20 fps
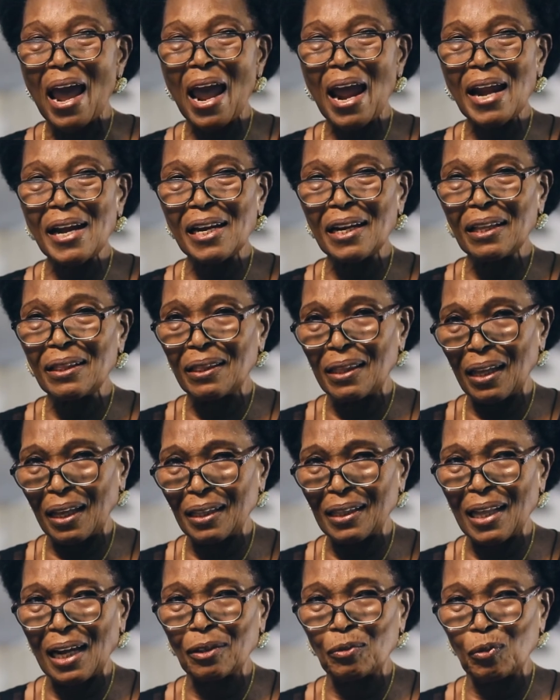
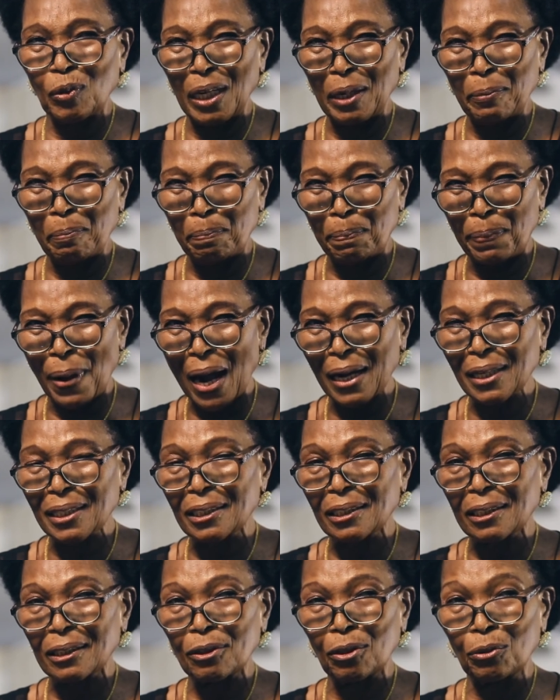anything that will
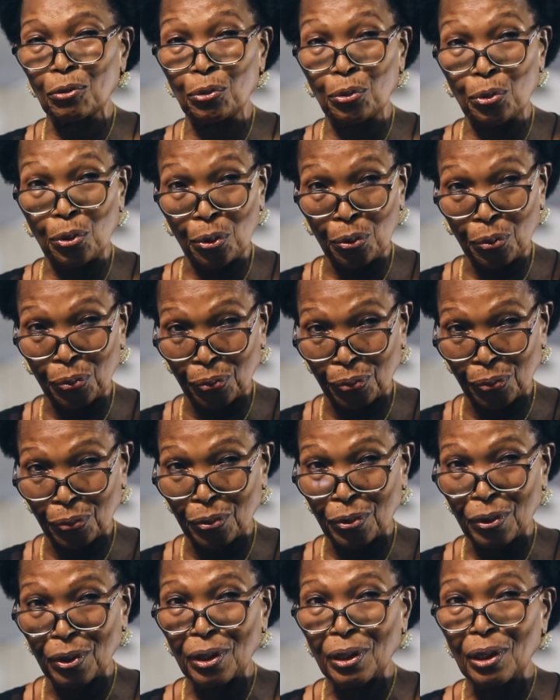impact growth,
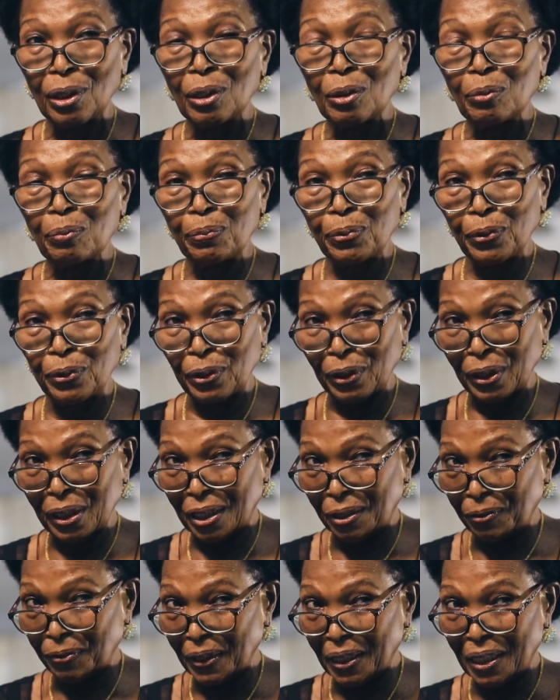
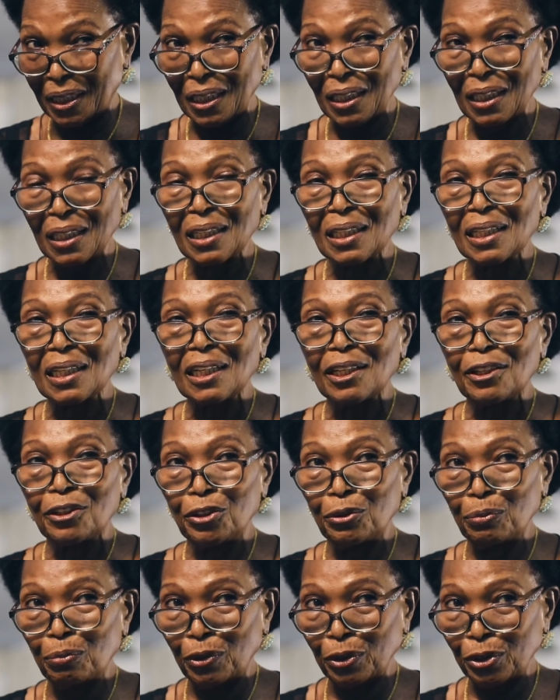productivity,
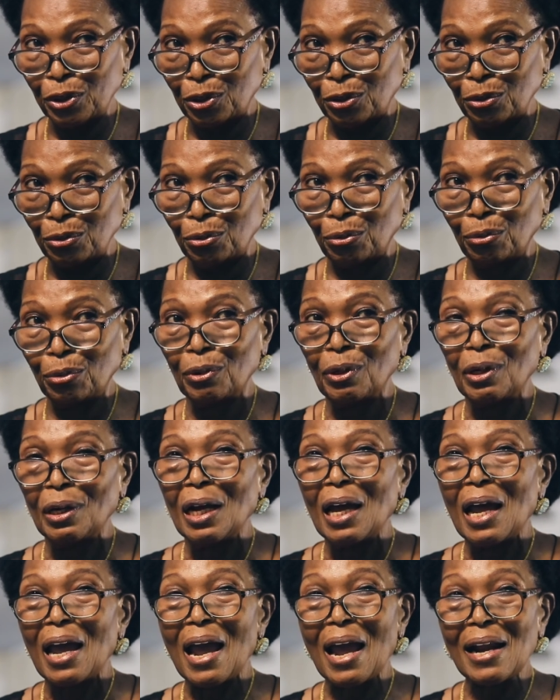you must know.
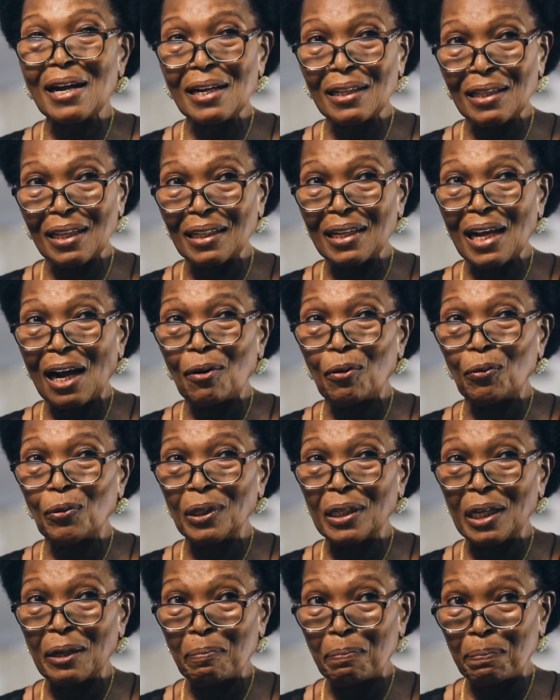Anything that
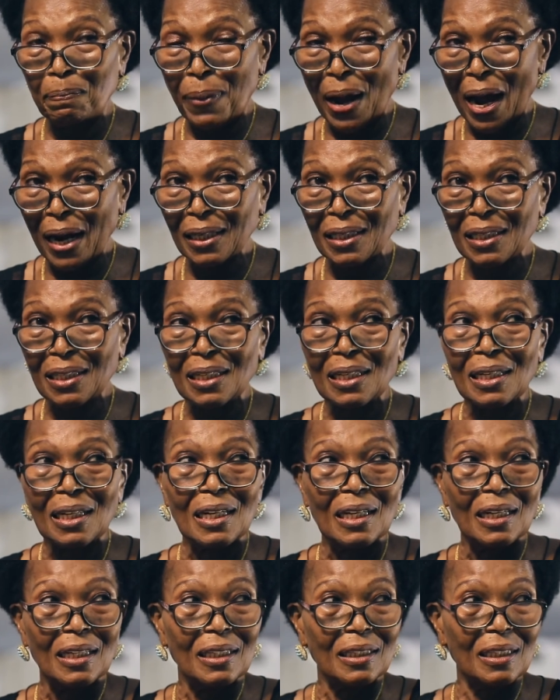will impact
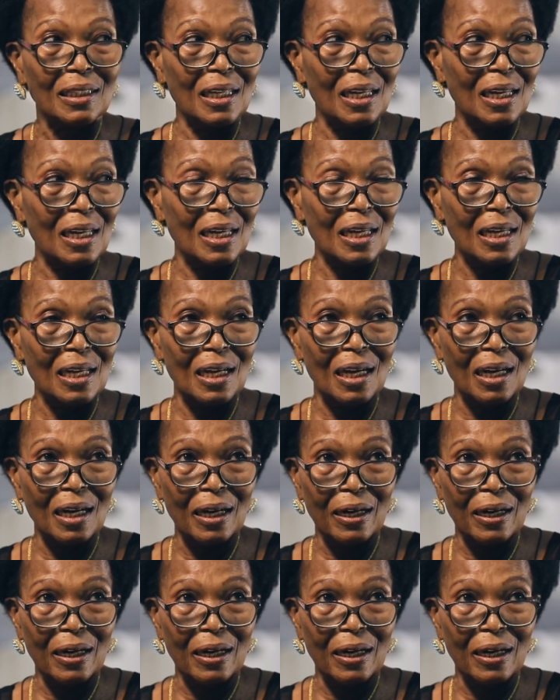the